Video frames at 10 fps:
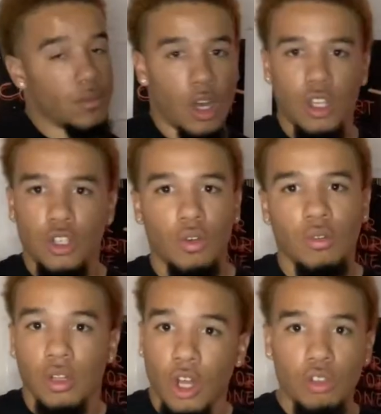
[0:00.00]
Also,
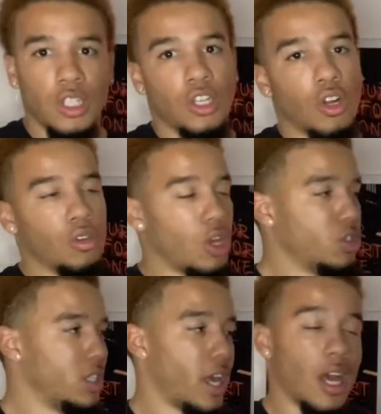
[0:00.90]
lotion. You know,
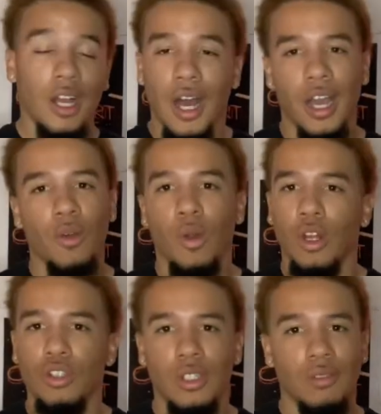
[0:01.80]
lotion, a guy can wear
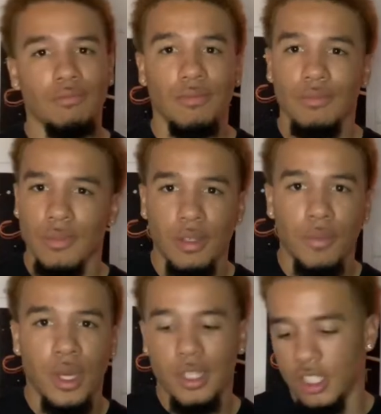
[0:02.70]
lotion,
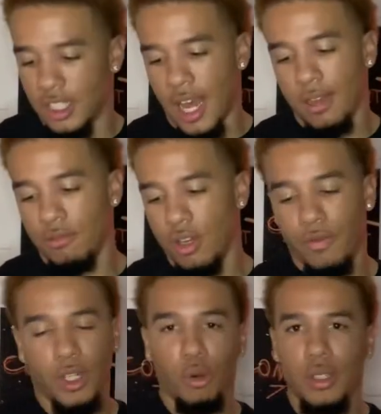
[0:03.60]
but just not, you know,
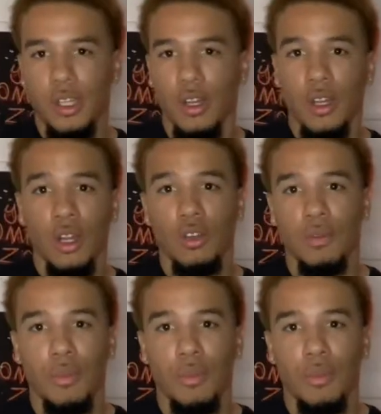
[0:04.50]
Victoria's Secret lotion.